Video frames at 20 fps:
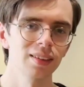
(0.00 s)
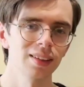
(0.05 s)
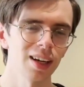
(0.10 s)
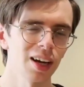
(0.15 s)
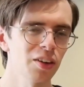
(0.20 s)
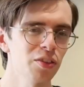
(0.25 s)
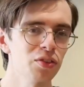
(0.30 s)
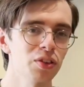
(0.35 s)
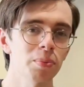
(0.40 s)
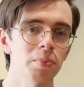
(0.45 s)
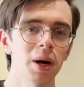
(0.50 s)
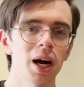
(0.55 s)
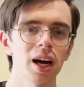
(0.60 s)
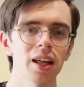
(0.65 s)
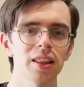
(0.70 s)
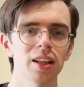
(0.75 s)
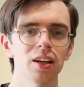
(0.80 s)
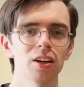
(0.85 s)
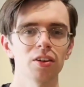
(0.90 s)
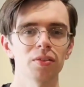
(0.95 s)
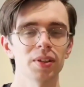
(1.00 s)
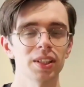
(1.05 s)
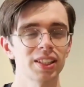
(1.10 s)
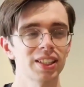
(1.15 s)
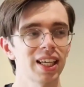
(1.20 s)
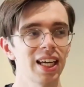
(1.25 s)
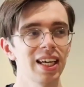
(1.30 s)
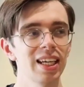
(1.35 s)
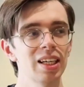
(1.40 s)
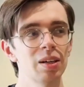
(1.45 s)
kind of the path a lot of us
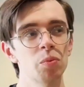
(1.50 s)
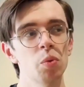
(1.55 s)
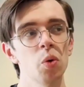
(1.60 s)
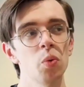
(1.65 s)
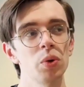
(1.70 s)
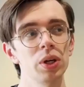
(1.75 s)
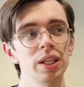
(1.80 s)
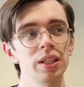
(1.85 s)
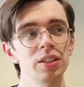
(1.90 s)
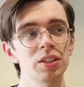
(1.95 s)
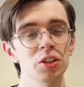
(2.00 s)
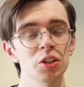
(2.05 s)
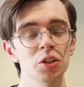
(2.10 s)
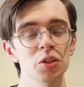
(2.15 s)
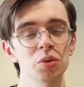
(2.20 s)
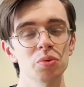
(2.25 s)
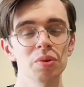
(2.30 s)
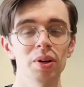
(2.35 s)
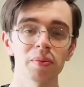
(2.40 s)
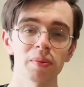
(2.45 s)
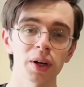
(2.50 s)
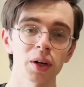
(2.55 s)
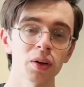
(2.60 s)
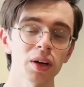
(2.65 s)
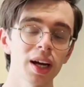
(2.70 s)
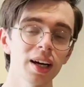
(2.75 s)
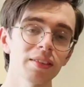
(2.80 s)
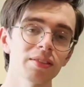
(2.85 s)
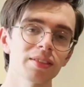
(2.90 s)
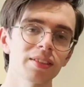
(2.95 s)
take and what we do in real
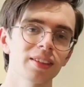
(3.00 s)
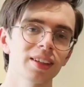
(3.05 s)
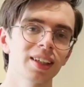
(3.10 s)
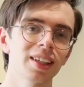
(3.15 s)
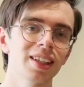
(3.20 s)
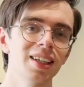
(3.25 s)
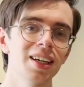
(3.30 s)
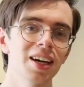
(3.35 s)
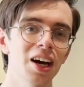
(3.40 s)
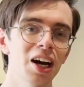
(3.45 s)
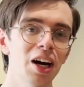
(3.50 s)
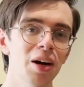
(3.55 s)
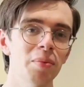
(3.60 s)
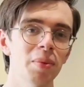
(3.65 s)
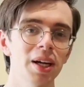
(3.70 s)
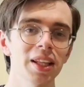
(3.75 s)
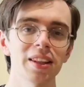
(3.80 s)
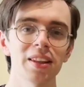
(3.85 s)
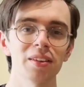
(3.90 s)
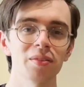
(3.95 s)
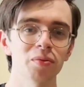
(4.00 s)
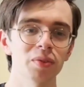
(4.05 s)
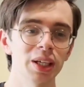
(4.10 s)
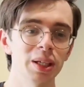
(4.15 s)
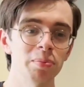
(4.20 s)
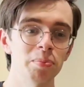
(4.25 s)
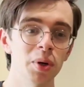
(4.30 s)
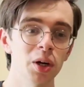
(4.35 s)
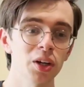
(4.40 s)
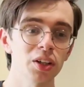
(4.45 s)
life. Other than
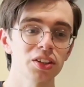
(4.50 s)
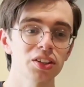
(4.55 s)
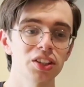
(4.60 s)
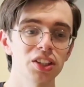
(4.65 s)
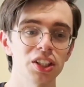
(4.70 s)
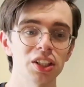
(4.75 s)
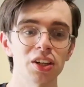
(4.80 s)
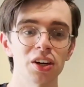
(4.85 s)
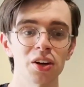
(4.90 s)
read books,